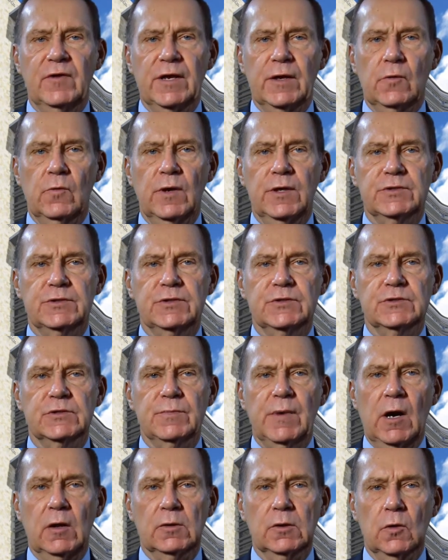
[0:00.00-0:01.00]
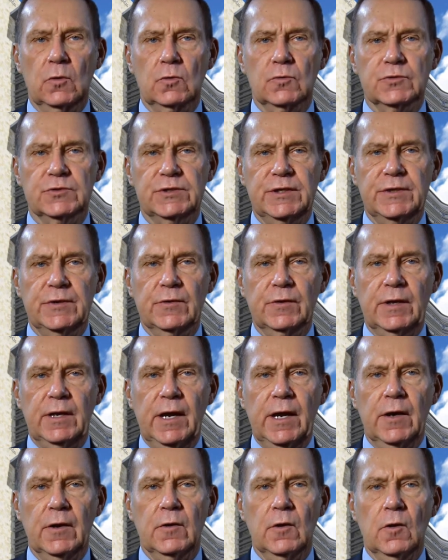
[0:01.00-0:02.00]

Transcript: any questions about local senior care